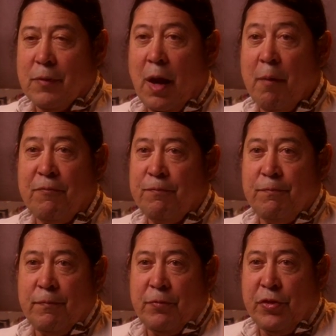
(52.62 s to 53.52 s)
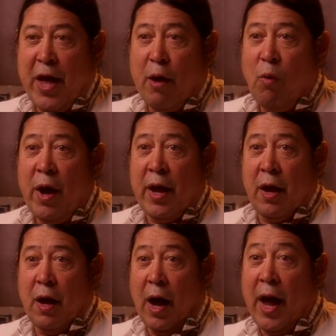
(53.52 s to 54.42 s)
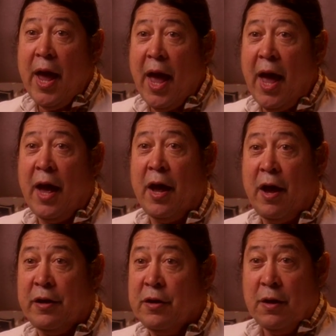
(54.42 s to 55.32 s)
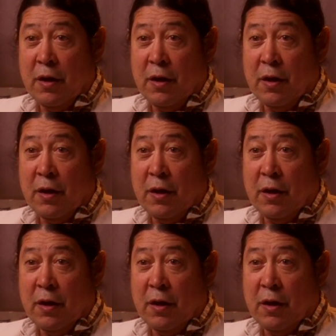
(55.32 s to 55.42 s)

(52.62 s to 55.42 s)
am that way. I had